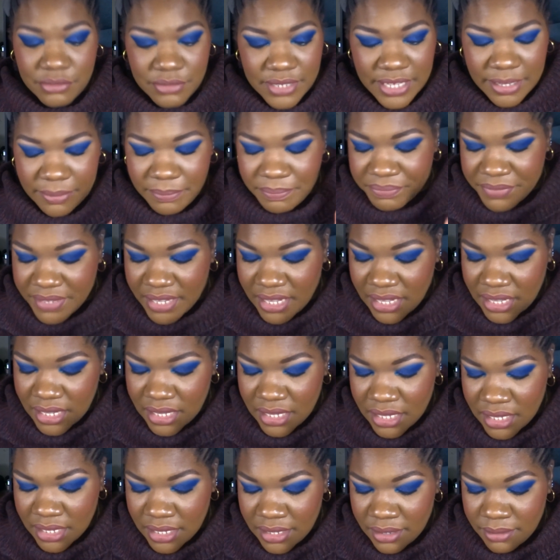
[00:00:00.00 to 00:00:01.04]
yeah.
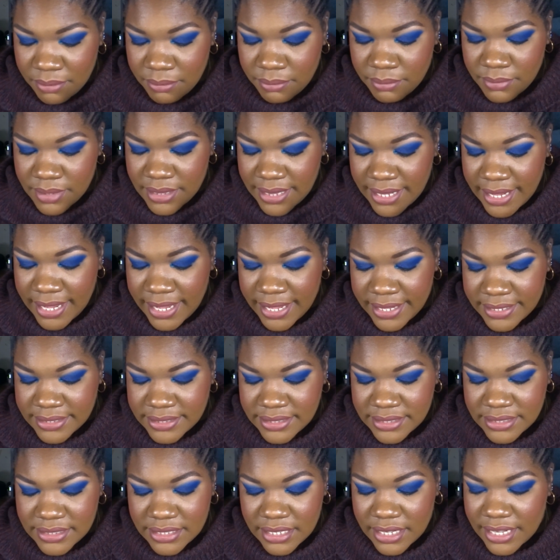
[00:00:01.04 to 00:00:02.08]

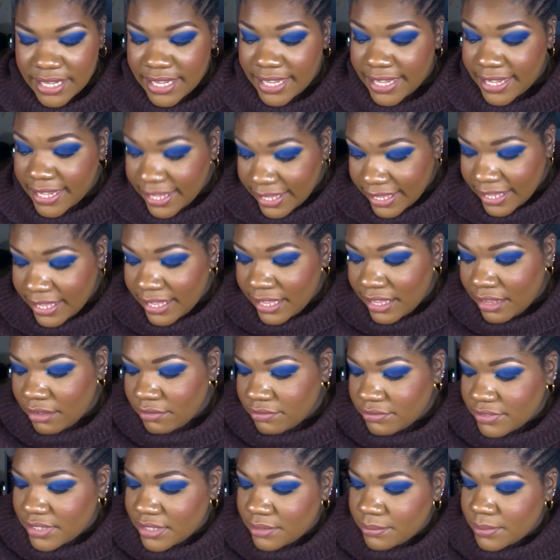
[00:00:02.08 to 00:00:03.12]
Next I
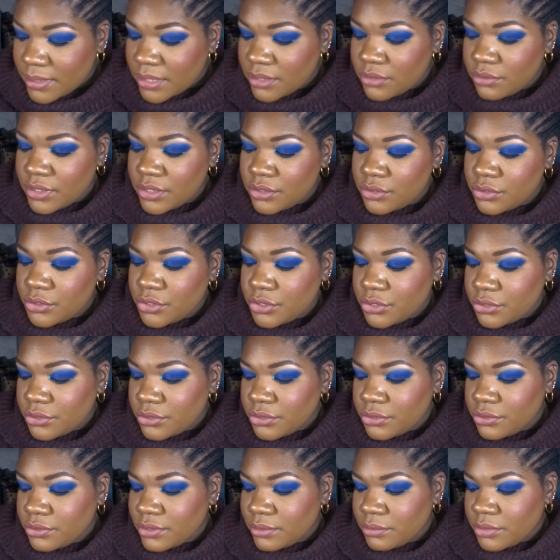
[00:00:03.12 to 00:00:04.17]
have, I'm not going to show
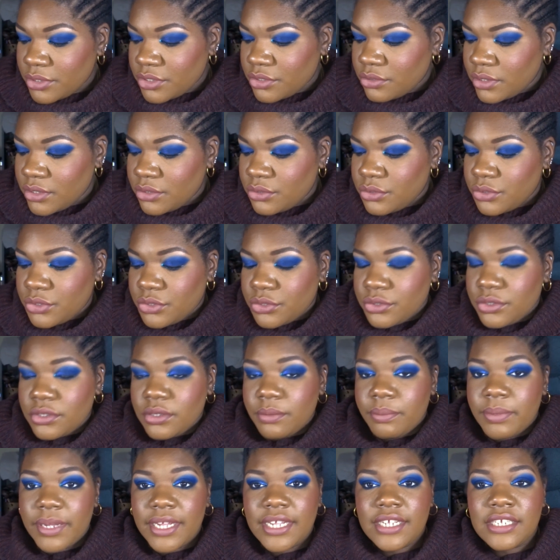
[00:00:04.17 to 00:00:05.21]
you, I'm just going to show you the
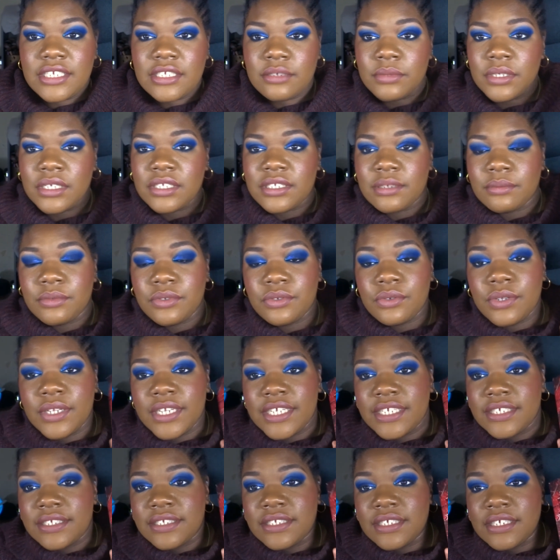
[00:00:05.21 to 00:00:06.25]
packaging because I'm too
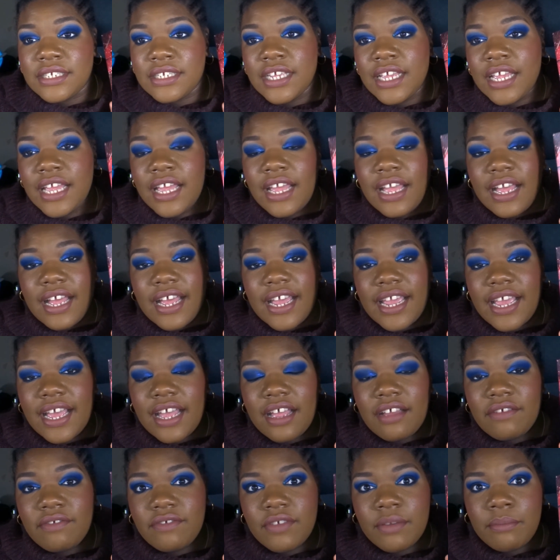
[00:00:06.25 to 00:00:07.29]
lazy. I
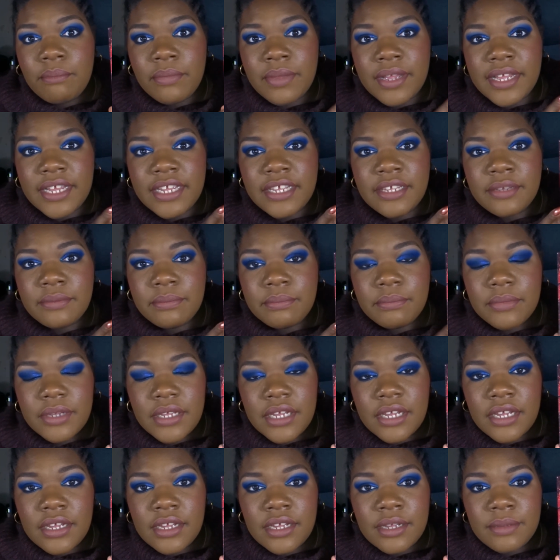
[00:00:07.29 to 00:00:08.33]
have my
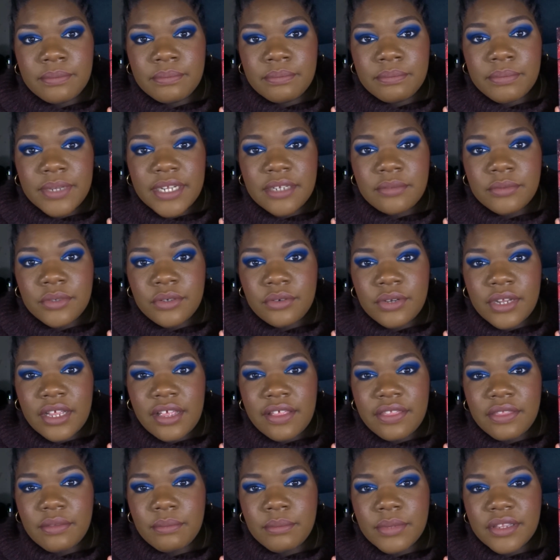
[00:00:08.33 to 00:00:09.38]
Pat
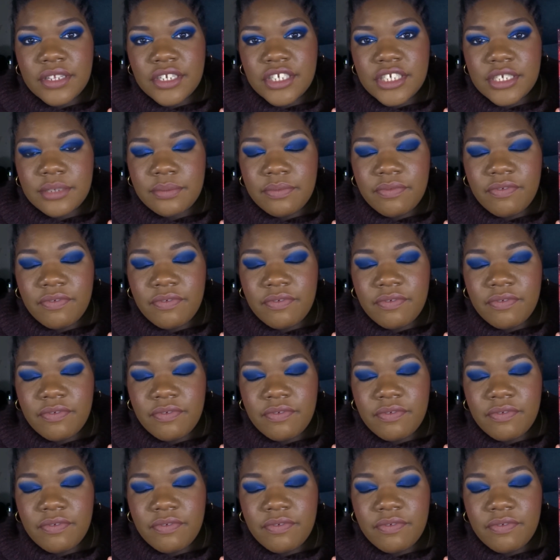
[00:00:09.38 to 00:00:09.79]
McGrath Mothership